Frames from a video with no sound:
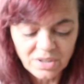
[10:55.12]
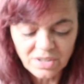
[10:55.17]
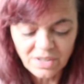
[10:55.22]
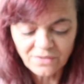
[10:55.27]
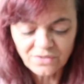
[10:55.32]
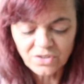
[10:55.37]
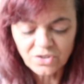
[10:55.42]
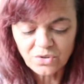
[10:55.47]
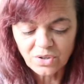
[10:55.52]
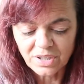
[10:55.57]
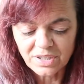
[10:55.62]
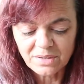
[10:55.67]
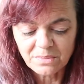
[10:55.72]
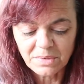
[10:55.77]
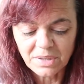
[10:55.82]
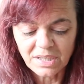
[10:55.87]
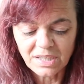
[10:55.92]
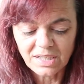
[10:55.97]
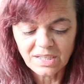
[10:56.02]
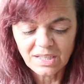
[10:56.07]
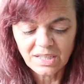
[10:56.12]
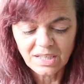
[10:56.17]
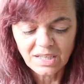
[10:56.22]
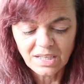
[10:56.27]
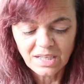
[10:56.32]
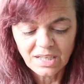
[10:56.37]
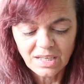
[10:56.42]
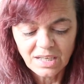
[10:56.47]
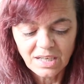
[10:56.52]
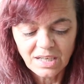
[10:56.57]
you have to trust me.
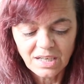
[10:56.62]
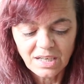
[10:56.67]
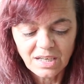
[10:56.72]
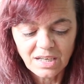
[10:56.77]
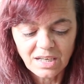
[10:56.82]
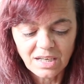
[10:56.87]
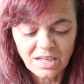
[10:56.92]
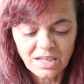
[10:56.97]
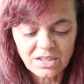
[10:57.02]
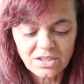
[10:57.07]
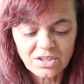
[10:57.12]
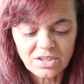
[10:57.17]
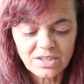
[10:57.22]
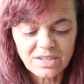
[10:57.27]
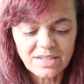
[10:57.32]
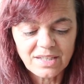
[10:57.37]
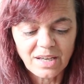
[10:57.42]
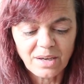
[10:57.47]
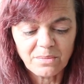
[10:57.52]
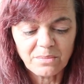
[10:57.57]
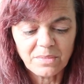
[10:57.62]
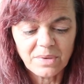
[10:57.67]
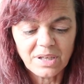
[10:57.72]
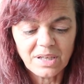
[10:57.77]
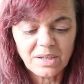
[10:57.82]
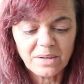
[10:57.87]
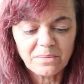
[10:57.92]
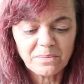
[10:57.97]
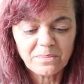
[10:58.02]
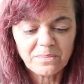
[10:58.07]
And she sent
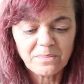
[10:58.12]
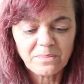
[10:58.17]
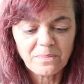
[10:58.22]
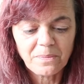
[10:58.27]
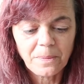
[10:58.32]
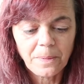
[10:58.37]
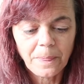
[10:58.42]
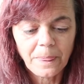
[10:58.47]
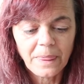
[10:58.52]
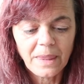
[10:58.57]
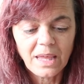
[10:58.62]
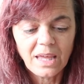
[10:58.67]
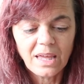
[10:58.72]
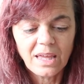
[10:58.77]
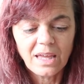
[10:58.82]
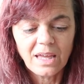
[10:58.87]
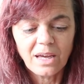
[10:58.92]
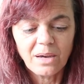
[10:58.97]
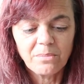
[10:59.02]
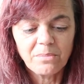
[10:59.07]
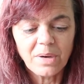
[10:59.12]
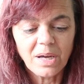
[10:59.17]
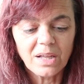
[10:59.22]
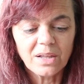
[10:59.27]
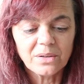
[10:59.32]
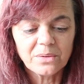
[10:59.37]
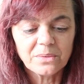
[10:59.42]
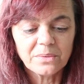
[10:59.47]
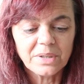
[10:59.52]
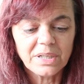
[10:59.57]
me a
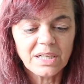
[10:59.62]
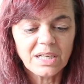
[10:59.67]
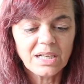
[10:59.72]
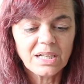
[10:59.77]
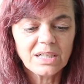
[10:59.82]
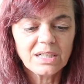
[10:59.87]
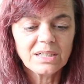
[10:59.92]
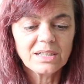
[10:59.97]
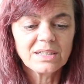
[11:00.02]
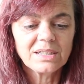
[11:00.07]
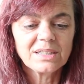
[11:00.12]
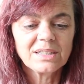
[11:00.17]
ballerina